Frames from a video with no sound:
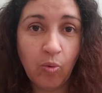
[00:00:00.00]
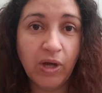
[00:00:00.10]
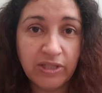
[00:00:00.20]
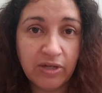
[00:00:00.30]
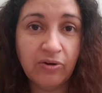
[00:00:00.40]

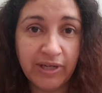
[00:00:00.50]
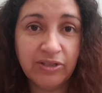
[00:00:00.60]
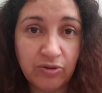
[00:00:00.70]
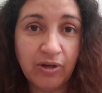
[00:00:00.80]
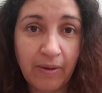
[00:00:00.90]
what's
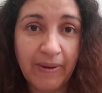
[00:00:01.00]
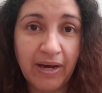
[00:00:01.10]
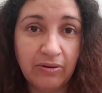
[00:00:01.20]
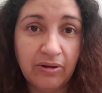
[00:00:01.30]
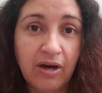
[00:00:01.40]
going to come
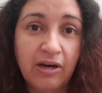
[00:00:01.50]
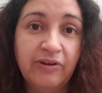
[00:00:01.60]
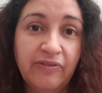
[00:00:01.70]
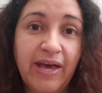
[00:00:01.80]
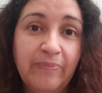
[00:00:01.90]
out
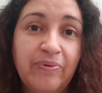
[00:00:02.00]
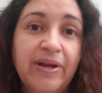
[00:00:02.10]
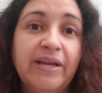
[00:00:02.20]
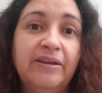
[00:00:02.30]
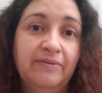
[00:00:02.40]
of that
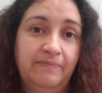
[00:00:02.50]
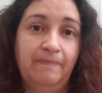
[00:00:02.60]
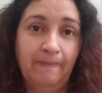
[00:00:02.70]
prank.